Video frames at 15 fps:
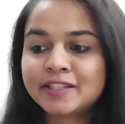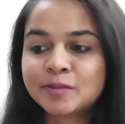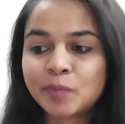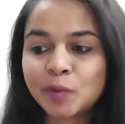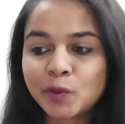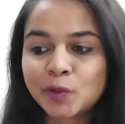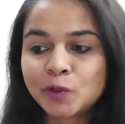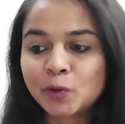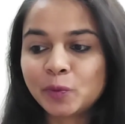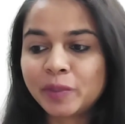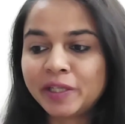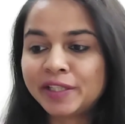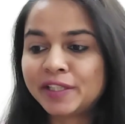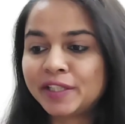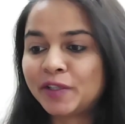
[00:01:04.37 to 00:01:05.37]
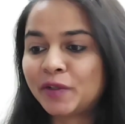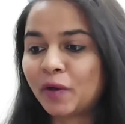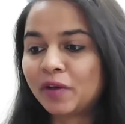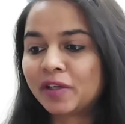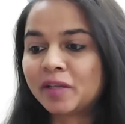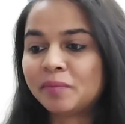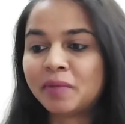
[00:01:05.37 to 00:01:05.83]
spoke to me. They
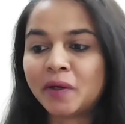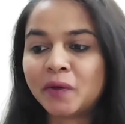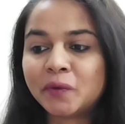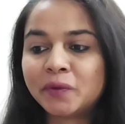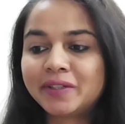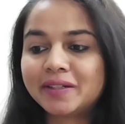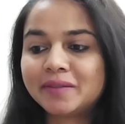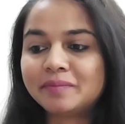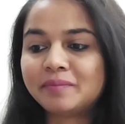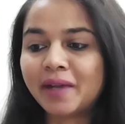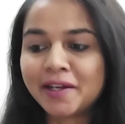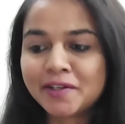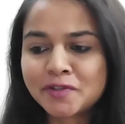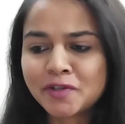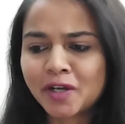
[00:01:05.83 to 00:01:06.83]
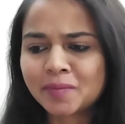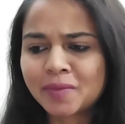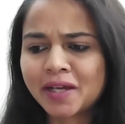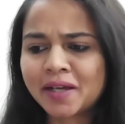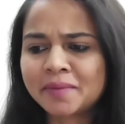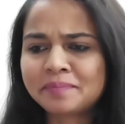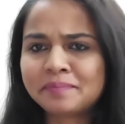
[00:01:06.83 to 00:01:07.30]
talked about my
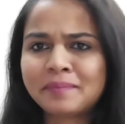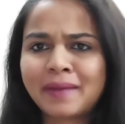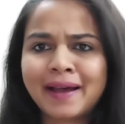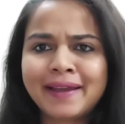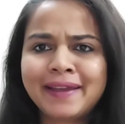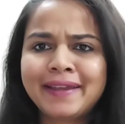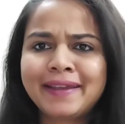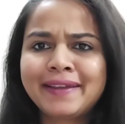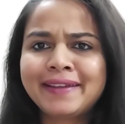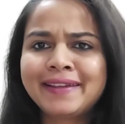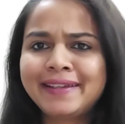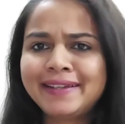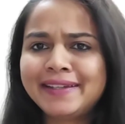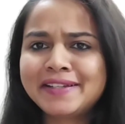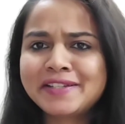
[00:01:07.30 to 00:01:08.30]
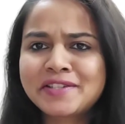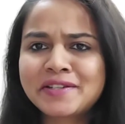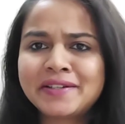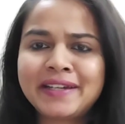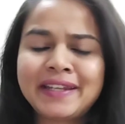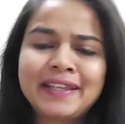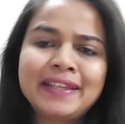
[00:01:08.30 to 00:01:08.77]
trauma, my healing
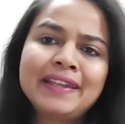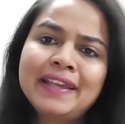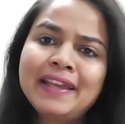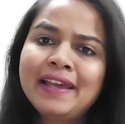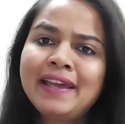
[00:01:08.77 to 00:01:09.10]
journey,